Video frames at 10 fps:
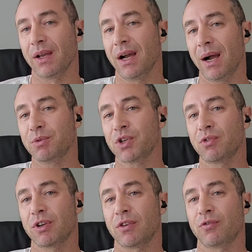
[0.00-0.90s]
I'm
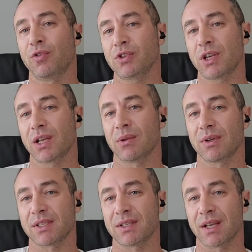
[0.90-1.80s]
generating 40
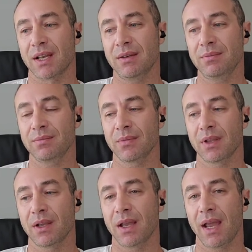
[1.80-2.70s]
kilowatts a day
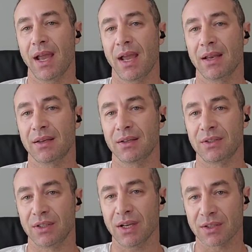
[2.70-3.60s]
and
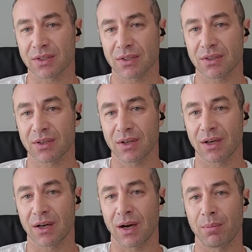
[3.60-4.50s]
yet
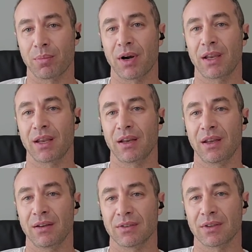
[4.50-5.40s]
I'm breaking
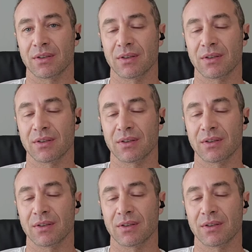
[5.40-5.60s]
even.